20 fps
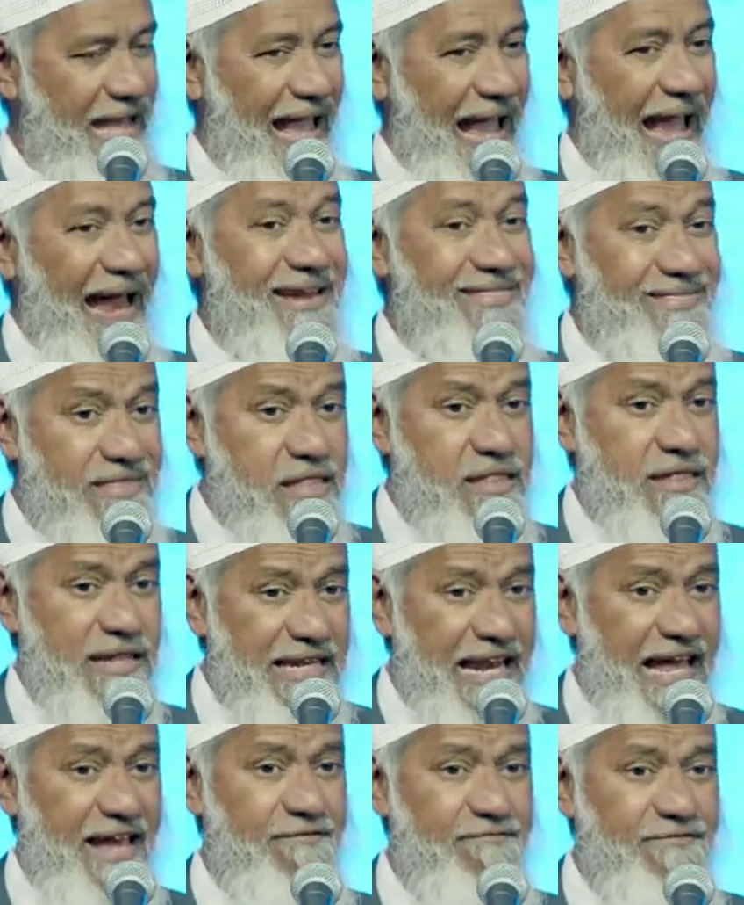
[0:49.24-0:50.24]
And this
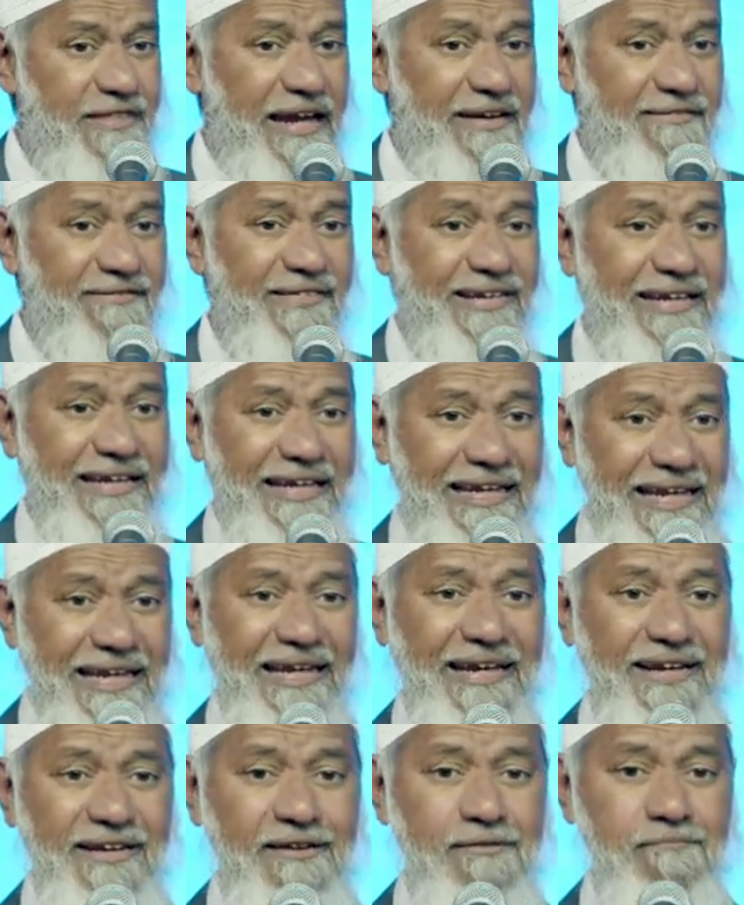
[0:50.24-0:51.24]
life that we
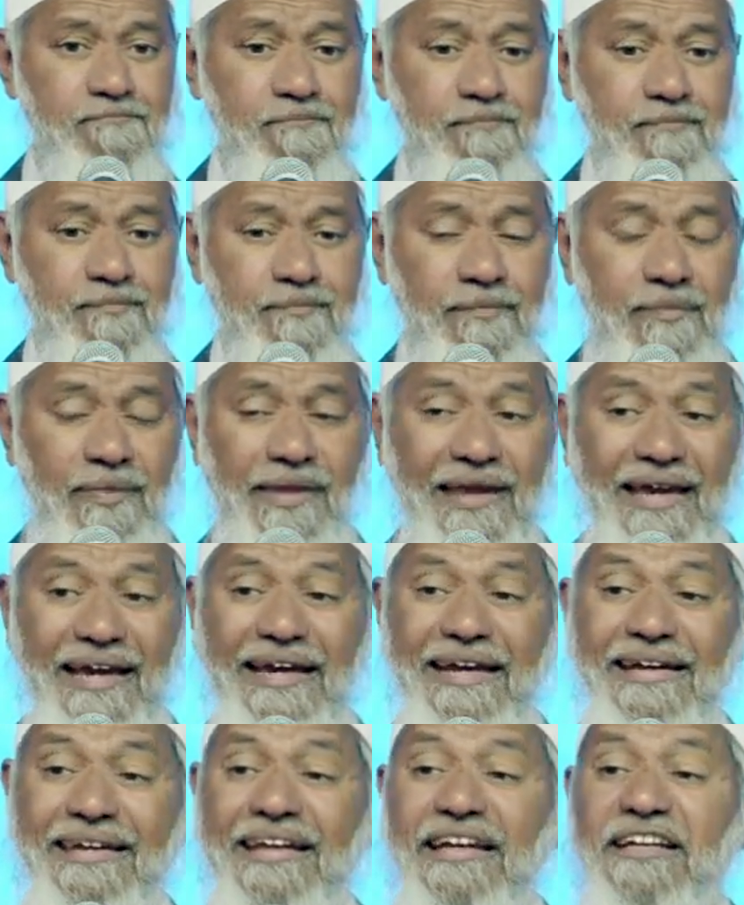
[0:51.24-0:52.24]
lead,
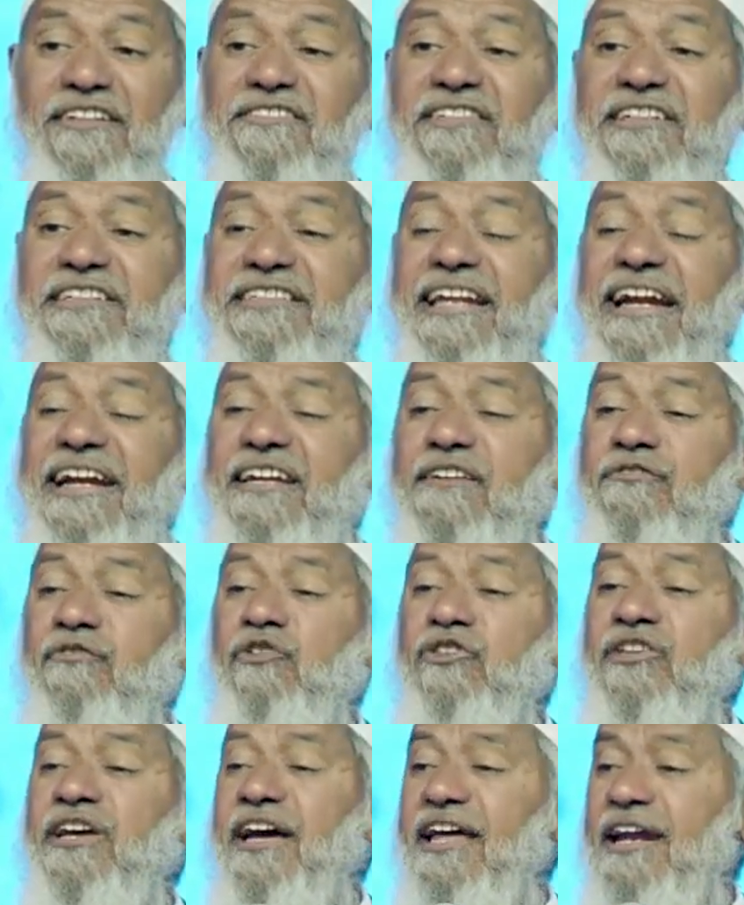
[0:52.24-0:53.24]
it is a test for
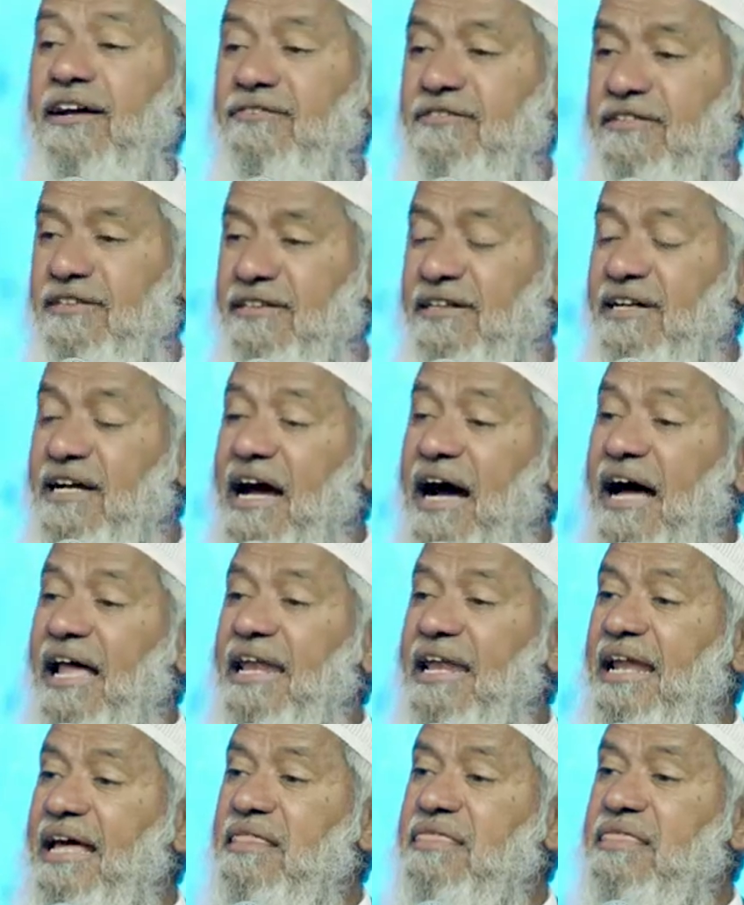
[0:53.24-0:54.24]
the hereafter.
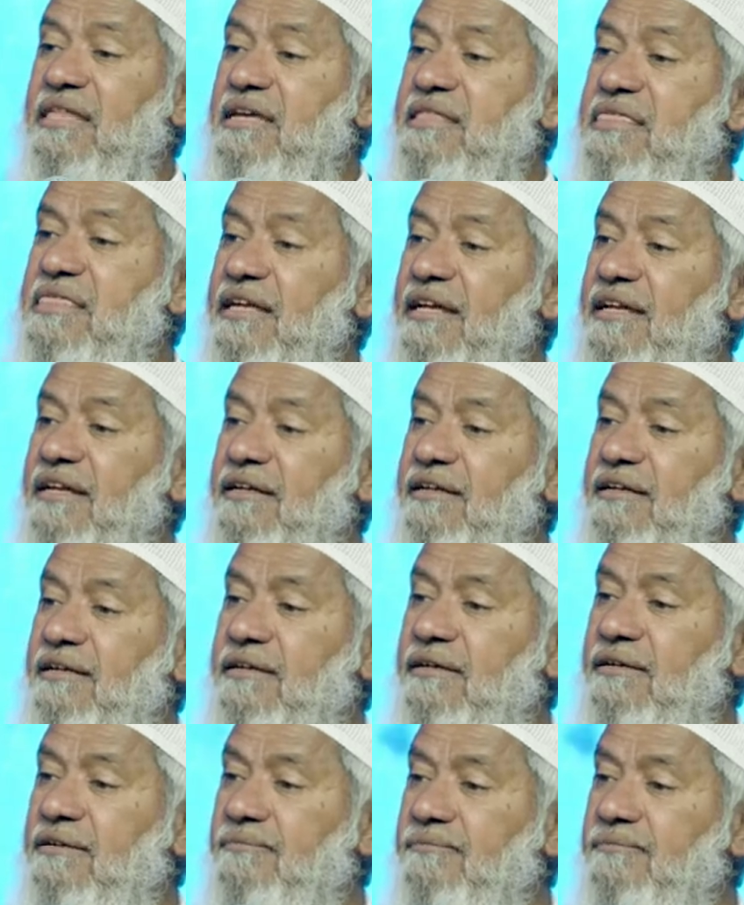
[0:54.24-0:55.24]
Allah says in